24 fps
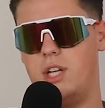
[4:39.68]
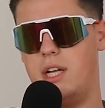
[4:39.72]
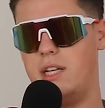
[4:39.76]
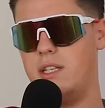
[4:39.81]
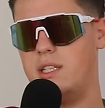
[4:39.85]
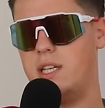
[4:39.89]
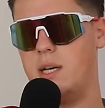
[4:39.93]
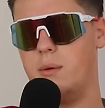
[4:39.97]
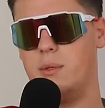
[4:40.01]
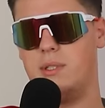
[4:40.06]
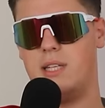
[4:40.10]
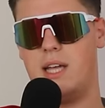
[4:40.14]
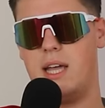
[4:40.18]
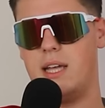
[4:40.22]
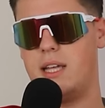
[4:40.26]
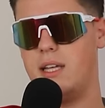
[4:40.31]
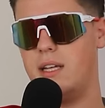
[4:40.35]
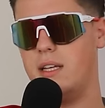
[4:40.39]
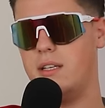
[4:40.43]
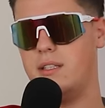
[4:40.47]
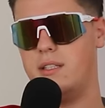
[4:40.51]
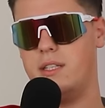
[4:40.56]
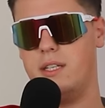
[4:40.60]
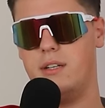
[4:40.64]
Geez, they were
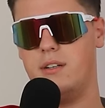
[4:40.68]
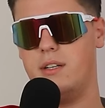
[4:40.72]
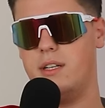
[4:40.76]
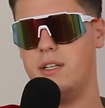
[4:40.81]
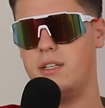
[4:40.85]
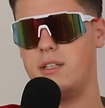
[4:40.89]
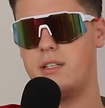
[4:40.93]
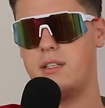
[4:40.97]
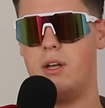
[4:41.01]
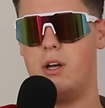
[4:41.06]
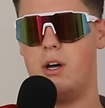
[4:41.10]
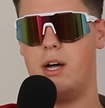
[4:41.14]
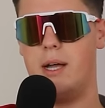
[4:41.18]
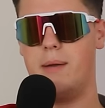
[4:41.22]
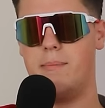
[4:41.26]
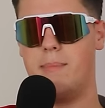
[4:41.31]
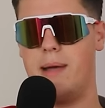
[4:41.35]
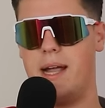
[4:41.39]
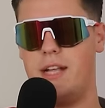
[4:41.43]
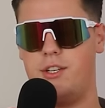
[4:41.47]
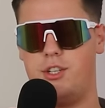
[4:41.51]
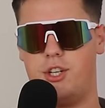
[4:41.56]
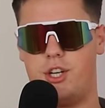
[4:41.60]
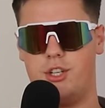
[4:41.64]
taking it serious. I had
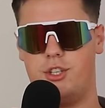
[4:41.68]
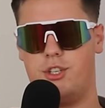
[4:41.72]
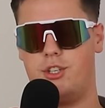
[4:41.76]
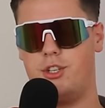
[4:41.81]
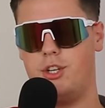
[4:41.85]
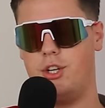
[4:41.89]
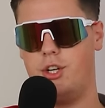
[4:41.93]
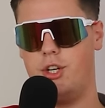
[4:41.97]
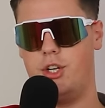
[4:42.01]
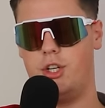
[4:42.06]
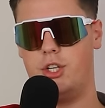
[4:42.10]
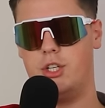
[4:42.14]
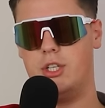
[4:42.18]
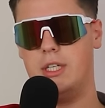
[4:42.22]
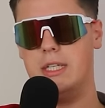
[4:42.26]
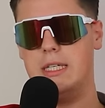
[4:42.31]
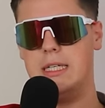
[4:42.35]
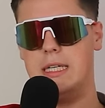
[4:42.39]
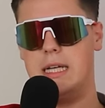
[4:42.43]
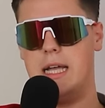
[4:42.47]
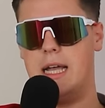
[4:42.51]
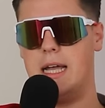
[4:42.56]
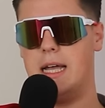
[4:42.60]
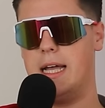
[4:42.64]
major concern.
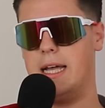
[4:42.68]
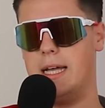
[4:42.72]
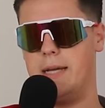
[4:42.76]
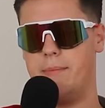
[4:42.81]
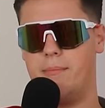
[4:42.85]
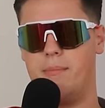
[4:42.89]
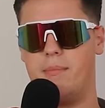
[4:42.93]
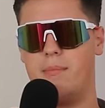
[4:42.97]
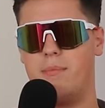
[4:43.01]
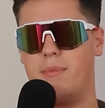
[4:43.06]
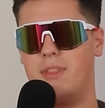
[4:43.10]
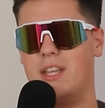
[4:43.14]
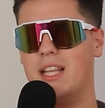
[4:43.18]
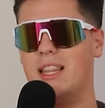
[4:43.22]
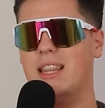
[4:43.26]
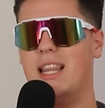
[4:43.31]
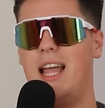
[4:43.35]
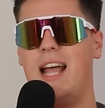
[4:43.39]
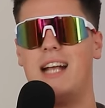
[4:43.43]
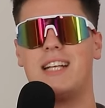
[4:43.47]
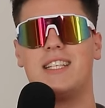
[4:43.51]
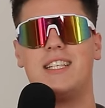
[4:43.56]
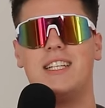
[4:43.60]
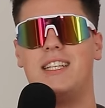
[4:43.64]
The
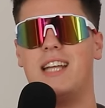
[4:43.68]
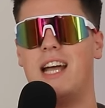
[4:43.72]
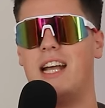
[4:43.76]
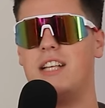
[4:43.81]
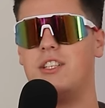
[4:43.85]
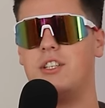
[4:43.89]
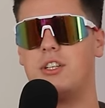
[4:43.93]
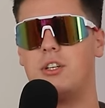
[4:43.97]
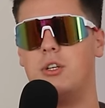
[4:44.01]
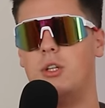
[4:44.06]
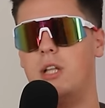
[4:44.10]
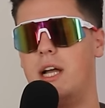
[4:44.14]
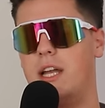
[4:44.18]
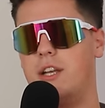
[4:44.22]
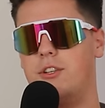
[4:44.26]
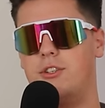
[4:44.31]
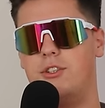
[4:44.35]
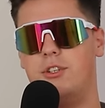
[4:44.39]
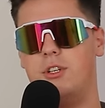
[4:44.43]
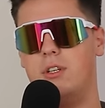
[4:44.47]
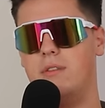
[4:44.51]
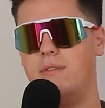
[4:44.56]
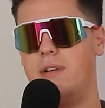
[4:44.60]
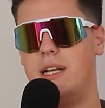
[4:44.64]
lackadaisical
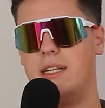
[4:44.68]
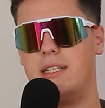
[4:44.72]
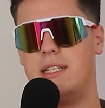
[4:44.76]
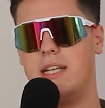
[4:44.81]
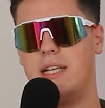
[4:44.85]
attitude of our